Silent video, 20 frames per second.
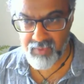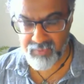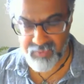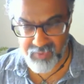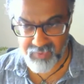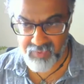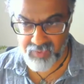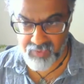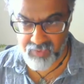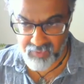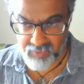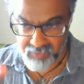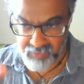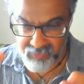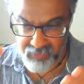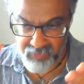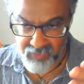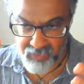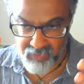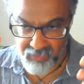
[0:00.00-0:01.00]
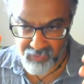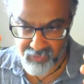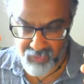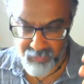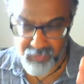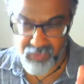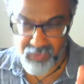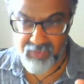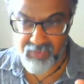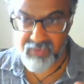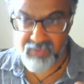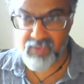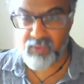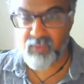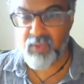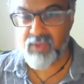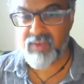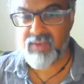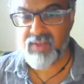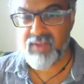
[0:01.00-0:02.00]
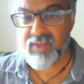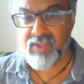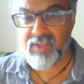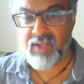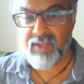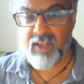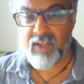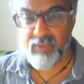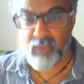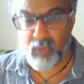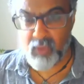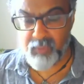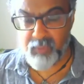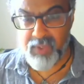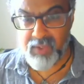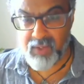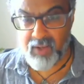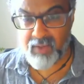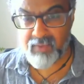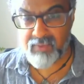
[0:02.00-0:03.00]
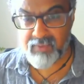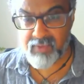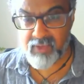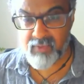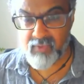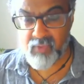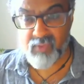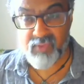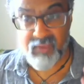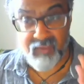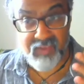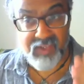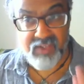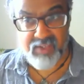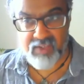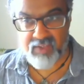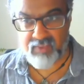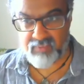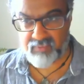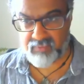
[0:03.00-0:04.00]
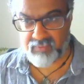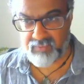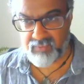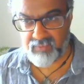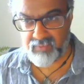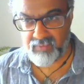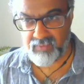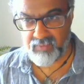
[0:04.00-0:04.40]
This is the question that has not been answered for 70 years.